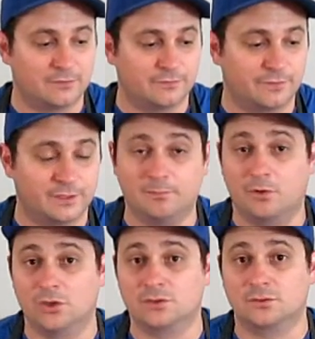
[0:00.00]
of
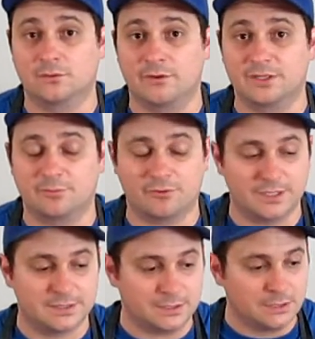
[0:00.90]
mask or a
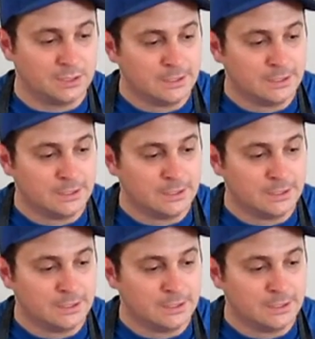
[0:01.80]
respirator.